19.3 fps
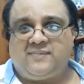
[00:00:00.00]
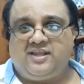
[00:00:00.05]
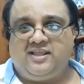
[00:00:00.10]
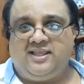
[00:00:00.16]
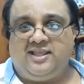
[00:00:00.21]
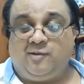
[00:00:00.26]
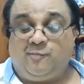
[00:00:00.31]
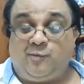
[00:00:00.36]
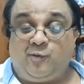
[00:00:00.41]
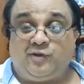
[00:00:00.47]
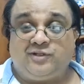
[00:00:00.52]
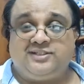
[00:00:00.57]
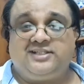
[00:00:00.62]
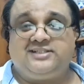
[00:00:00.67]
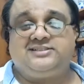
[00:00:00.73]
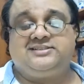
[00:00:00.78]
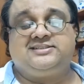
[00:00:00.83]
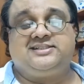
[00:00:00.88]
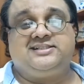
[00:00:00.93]
he
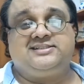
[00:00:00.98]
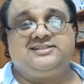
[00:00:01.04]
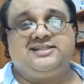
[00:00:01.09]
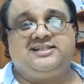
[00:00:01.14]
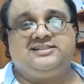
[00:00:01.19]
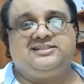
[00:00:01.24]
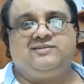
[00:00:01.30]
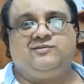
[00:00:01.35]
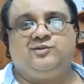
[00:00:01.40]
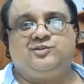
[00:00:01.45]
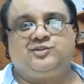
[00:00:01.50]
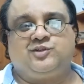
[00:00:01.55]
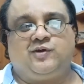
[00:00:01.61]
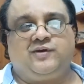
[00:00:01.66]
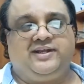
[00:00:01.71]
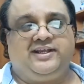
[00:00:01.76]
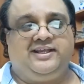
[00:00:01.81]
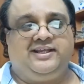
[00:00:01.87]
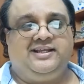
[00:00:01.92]
apologizes and says he was
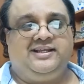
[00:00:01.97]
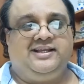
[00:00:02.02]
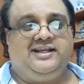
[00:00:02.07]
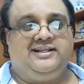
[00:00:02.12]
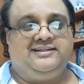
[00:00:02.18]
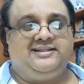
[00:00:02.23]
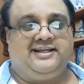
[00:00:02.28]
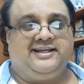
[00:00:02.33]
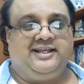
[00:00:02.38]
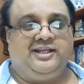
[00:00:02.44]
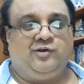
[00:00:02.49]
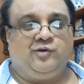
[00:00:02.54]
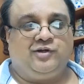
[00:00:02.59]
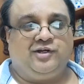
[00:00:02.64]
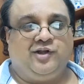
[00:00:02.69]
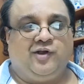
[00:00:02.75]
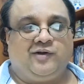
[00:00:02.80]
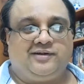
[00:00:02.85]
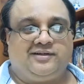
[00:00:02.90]
sorry that he
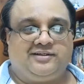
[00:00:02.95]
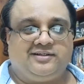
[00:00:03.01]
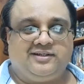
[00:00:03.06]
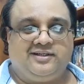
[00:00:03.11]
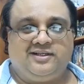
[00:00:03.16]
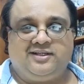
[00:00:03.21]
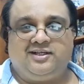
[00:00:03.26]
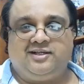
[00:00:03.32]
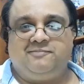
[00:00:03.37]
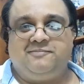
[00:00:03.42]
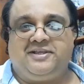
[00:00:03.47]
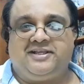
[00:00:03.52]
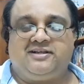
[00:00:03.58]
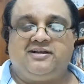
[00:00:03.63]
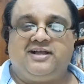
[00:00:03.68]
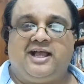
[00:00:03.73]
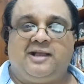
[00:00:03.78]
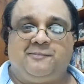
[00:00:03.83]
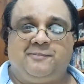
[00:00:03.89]
could not make
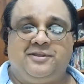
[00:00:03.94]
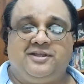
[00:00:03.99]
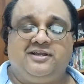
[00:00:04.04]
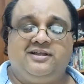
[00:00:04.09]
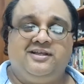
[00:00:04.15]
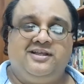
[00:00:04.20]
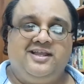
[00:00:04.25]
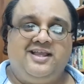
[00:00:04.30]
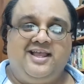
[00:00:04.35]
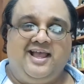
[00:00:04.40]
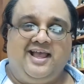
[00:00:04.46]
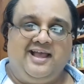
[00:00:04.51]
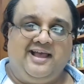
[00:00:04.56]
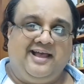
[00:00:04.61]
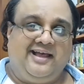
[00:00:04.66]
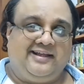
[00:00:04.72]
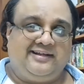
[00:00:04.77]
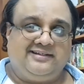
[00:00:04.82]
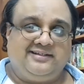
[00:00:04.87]
her happier,
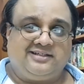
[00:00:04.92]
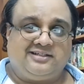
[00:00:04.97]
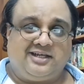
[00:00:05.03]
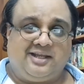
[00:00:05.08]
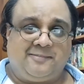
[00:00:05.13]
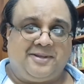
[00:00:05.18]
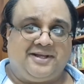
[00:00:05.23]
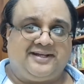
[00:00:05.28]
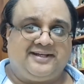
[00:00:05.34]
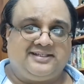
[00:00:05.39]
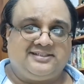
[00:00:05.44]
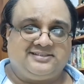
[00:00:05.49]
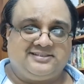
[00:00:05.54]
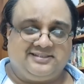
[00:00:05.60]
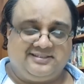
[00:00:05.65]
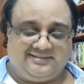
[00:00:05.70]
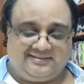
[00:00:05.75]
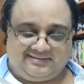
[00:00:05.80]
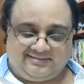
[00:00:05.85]
and the climatic
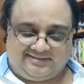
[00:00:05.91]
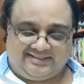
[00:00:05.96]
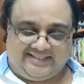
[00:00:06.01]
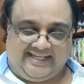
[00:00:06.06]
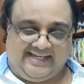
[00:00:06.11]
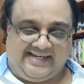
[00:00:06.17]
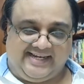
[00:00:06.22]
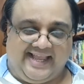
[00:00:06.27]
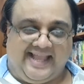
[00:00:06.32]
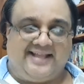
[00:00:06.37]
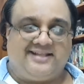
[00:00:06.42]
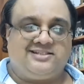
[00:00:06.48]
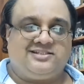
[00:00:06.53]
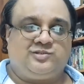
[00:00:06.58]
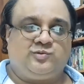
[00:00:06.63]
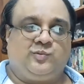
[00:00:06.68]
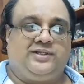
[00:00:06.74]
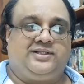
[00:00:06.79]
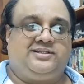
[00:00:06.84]
scene
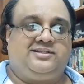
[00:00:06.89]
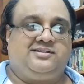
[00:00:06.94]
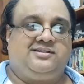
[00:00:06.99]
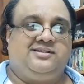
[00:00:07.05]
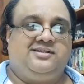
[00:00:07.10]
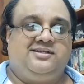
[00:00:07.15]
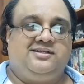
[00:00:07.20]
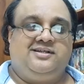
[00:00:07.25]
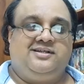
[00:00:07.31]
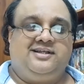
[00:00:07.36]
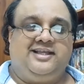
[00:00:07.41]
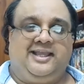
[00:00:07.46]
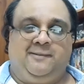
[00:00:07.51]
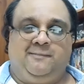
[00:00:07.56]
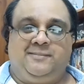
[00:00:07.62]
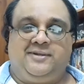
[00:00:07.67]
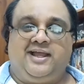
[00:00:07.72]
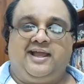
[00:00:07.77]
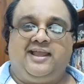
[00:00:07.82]
ends with
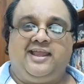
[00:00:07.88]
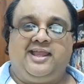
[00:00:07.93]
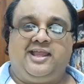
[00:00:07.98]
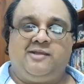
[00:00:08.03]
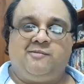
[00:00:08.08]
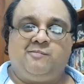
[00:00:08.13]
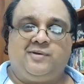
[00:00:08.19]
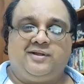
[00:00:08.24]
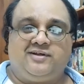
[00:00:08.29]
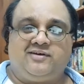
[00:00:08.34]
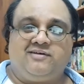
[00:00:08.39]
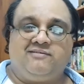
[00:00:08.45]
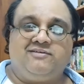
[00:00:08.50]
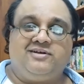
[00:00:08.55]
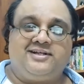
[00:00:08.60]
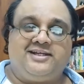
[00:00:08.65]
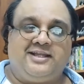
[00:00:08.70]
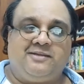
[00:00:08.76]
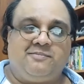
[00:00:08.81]
him dying but
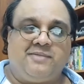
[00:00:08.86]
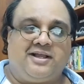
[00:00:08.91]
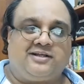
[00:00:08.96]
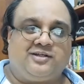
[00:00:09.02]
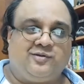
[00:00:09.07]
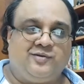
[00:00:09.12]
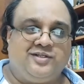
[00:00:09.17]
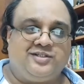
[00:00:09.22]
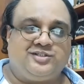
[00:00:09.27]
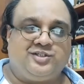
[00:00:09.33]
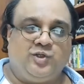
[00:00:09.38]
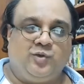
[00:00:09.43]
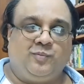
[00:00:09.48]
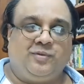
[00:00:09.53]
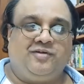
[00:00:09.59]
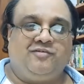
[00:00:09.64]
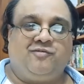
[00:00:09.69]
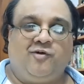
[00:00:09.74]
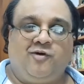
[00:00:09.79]
reverting back to his
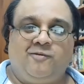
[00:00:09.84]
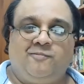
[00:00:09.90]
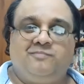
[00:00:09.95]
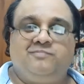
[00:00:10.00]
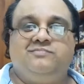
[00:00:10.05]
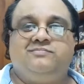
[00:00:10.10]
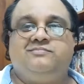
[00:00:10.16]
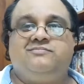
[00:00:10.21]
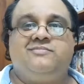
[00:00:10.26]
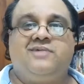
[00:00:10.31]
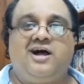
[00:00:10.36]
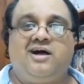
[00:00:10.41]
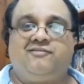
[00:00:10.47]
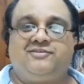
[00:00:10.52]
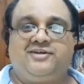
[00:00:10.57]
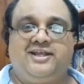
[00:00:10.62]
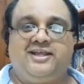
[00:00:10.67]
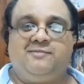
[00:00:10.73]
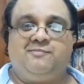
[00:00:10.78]
human form
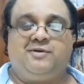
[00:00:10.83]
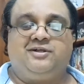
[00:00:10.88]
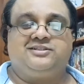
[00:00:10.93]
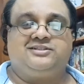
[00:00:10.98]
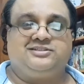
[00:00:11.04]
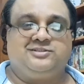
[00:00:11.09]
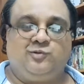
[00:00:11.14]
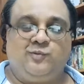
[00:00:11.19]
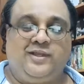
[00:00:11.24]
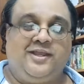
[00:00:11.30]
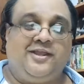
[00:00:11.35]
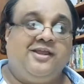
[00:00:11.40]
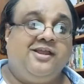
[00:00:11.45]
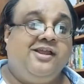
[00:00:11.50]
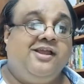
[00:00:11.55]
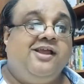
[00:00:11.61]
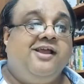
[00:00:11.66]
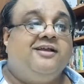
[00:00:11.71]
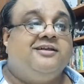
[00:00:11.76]
after he passes away.
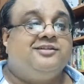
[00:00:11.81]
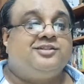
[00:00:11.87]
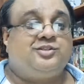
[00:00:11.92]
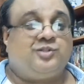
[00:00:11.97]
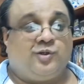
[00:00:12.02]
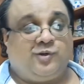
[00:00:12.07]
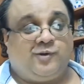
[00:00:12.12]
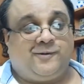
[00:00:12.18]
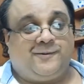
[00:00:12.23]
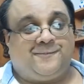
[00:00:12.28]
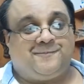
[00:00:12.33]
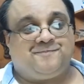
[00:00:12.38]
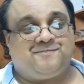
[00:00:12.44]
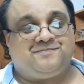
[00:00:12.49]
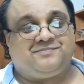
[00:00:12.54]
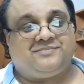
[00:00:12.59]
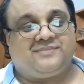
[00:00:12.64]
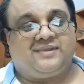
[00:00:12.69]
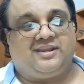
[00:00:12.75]
So
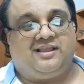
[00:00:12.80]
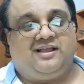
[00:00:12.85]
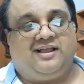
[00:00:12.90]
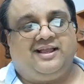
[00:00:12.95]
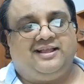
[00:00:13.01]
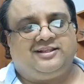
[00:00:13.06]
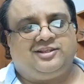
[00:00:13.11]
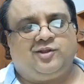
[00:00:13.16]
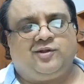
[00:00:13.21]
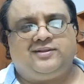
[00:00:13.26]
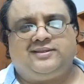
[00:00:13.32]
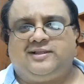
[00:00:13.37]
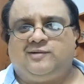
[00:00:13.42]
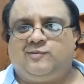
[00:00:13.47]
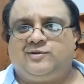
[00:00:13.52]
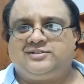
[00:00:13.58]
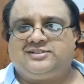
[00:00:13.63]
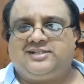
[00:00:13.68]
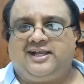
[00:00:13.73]
I thought that
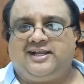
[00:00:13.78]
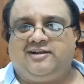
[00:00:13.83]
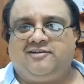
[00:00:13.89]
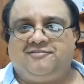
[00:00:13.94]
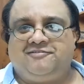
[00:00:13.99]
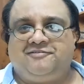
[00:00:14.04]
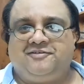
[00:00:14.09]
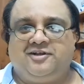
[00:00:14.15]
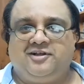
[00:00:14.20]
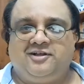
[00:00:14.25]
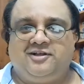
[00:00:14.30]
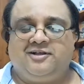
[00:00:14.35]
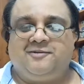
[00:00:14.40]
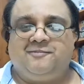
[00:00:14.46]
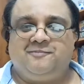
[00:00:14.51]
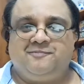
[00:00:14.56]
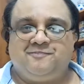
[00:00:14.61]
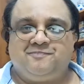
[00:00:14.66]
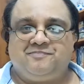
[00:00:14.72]
was kind
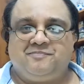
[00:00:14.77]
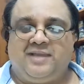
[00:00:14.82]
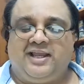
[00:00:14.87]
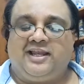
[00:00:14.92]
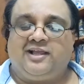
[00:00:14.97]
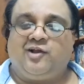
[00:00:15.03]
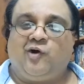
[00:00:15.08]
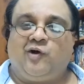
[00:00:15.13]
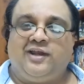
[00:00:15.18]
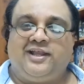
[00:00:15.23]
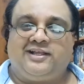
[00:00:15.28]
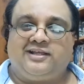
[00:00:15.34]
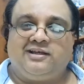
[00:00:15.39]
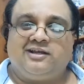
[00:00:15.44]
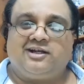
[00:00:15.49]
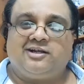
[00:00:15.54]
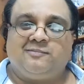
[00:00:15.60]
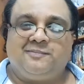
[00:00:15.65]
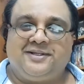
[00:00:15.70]
of melancholic a
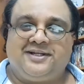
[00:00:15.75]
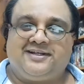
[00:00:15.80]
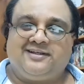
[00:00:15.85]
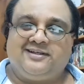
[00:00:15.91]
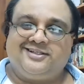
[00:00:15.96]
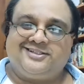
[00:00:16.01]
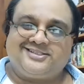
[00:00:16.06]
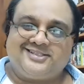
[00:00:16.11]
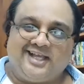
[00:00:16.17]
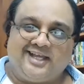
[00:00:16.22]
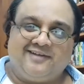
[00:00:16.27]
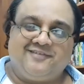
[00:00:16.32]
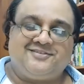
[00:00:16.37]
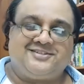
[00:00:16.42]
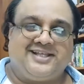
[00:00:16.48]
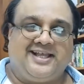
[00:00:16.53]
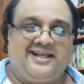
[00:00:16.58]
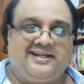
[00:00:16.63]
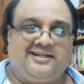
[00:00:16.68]
little bit. It's kind of
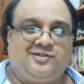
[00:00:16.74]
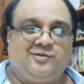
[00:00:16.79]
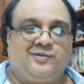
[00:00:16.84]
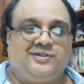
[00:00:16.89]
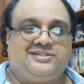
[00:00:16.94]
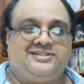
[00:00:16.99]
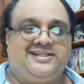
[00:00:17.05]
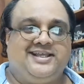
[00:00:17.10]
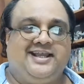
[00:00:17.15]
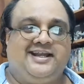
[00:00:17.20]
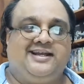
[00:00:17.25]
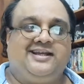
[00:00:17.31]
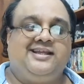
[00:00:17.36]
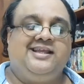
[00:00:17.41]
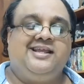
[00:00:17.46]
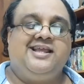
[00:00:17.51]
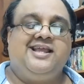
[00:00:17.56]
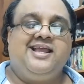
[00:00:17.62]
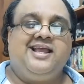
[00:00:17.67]
sad towards the end.
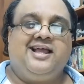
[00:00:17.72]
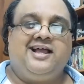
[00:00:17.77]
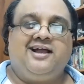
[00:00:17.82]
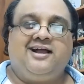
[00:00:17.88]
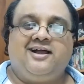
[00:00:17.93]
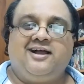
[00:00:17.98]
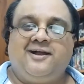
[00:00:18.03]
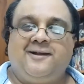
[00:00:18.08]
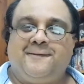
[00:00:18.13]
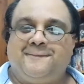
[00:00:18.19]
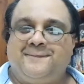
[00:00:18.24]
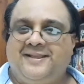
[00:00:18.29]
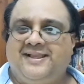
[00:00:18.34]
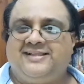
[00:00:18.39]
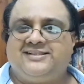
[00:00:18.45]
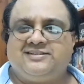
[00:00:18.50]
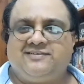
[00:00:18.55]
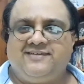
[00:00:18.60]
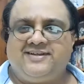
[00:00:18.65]

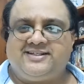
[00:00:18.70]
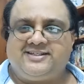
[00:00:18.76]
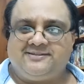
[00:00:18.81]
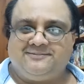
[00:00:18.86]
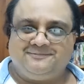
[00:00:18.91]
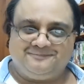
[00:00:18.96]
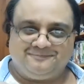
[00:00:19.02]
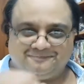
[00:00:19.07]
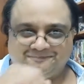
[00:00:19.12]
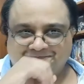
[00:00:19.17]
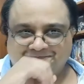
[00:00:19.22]
He's a victim.